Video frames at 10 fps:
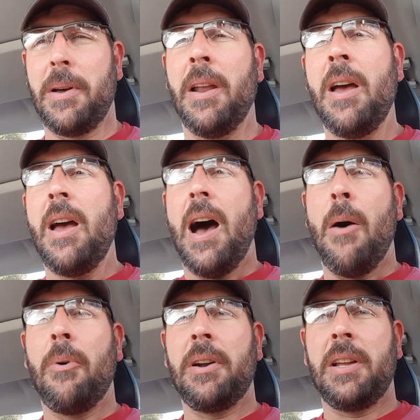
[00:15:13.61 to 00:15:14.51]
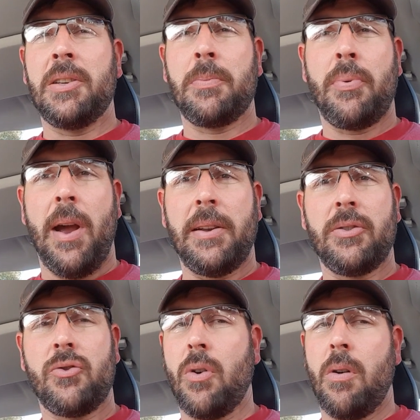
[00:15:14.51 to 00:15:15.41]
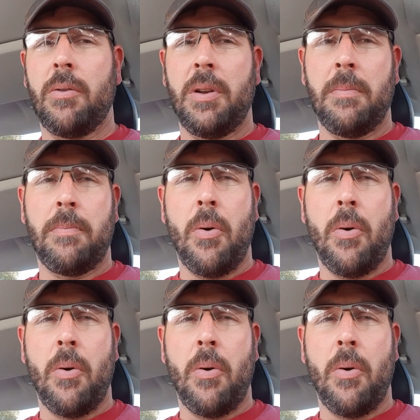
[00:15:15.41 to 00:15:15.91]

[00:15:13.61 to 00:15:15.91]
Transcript: But I wanted to get some practice drawing in